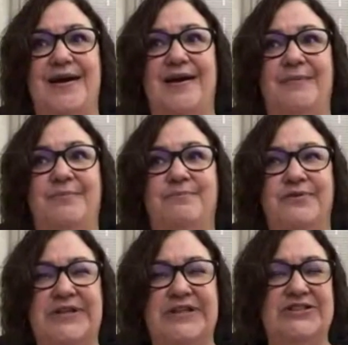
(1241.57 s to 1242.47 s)
I'm
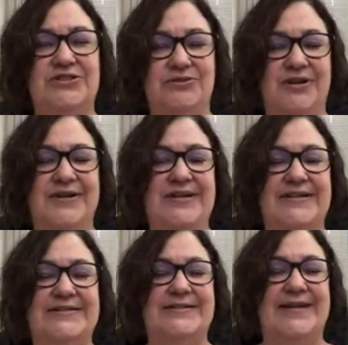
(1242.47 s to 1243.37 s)
pretty sure
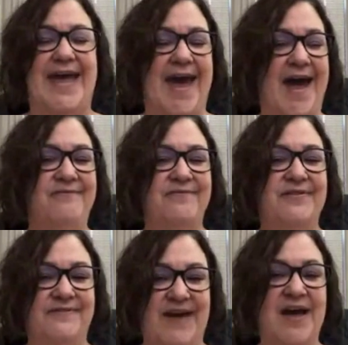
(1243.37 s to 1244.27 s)
it's half the
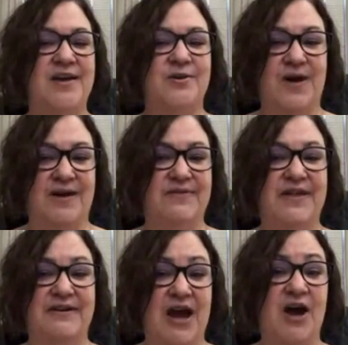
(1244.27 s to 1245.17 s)
value of their
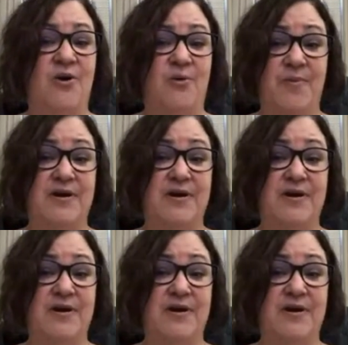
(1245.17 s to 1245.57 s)
home.